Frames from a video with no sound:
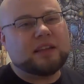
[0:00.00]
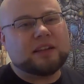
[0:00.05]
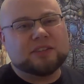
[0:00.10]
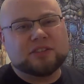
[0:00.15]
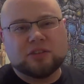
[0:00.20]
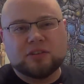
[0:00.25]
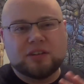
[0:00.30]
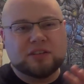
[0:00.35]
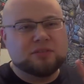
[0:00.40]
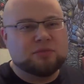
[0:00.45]

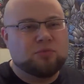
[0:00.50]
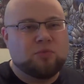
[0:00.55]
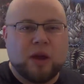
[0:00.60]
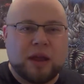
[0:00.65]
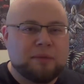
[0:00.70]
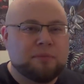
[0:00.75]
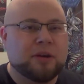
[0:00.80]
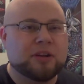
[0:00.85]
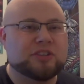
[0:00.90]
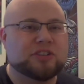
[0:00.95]
So it doesn't
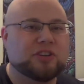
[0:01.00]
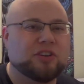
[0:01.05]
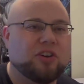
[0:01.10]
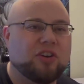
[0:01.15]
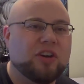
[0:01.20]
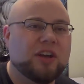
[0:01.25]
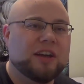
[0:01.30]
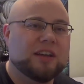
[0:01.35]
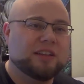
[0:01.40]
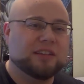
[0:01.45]
weigh much at
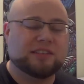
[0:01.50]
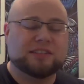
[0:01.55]
all. The